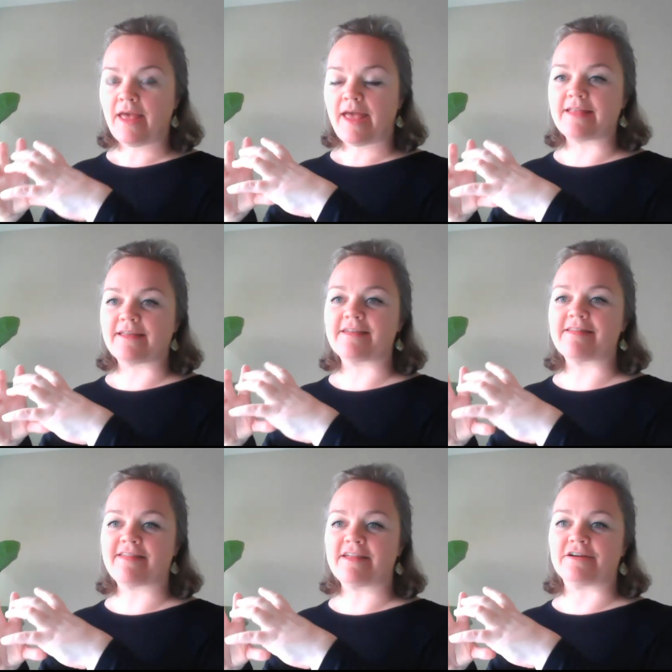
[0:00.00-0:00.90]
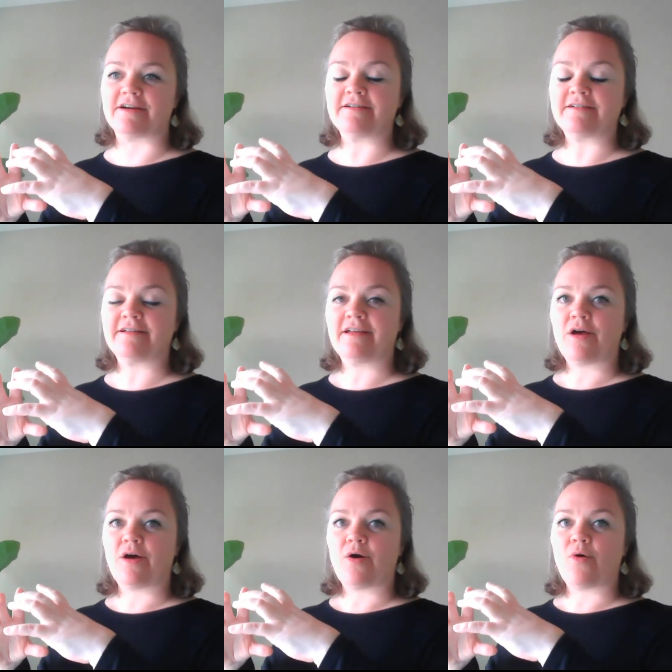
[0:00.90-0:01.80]
And consider
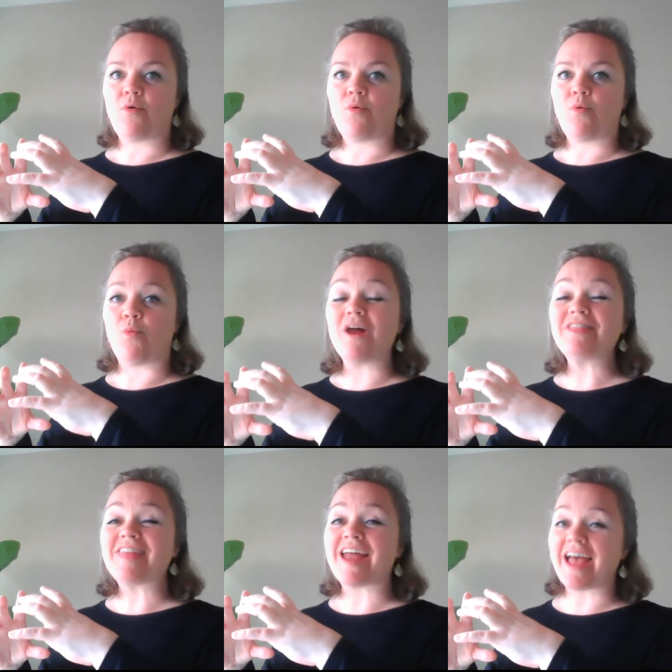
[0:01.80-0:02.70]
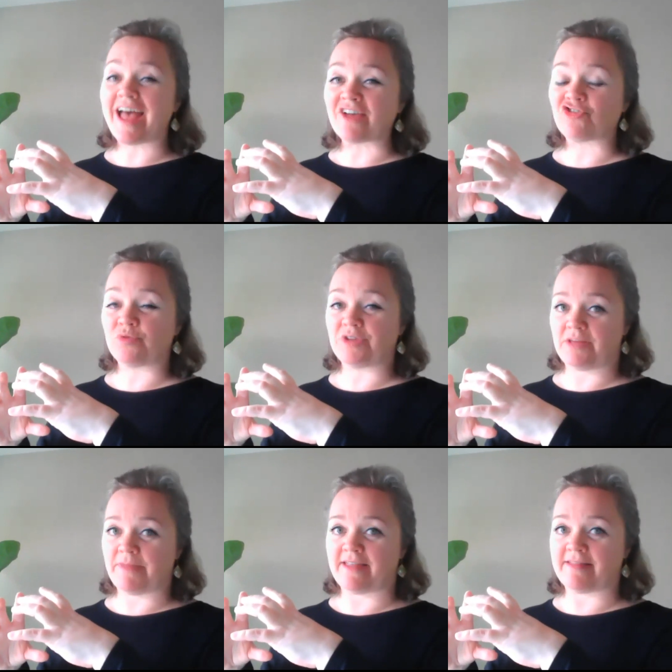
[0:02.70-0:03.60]
what that actually
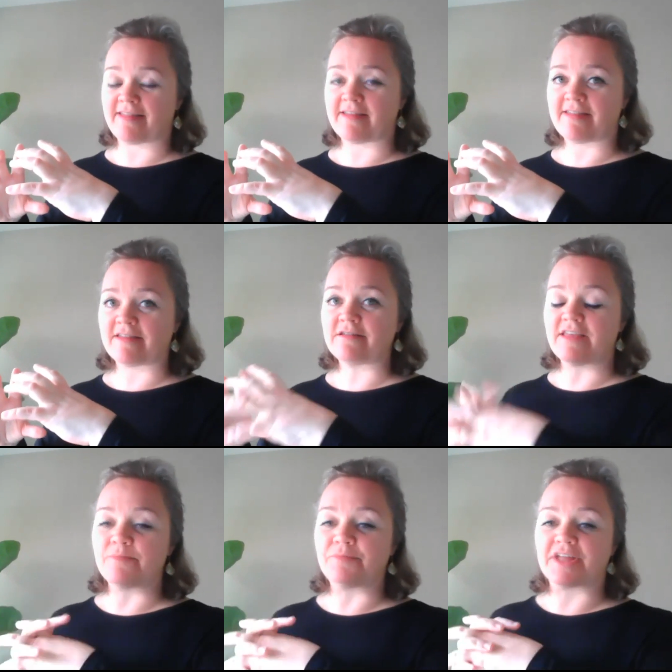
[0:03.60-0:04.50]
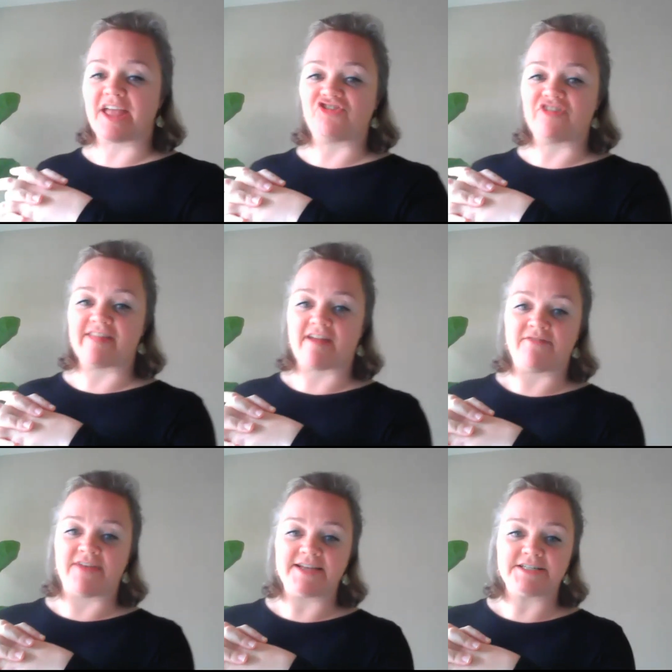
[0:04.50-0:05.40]
means. Consider the implications
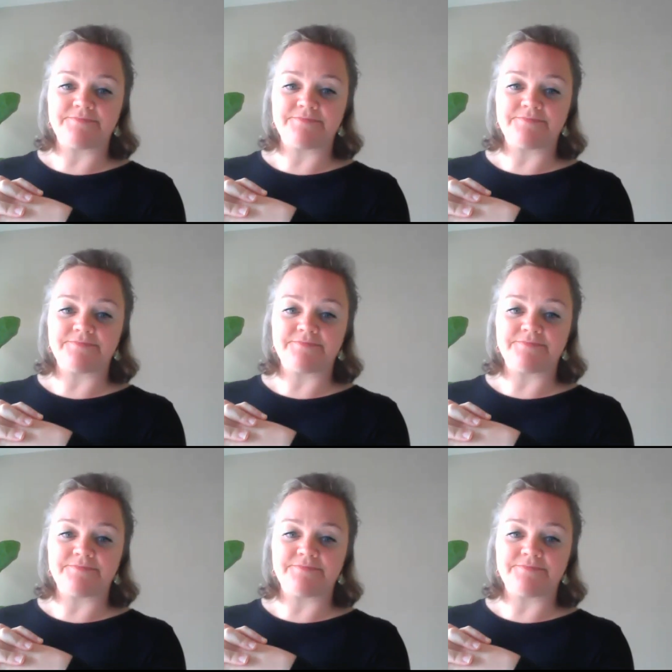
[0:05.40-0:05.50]
of it.